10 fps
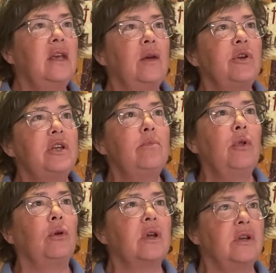it was
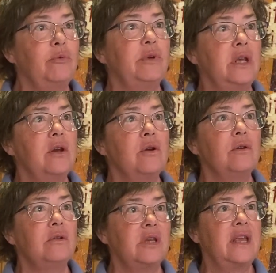similar, because it was
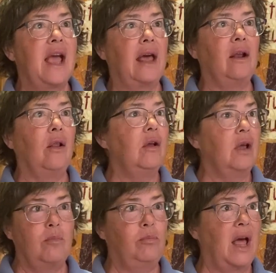inner Seattle,
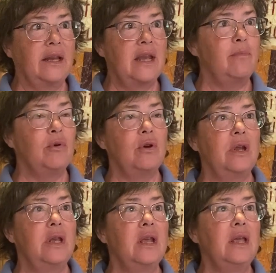black
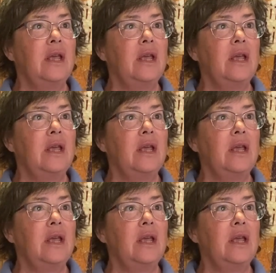neighborhood.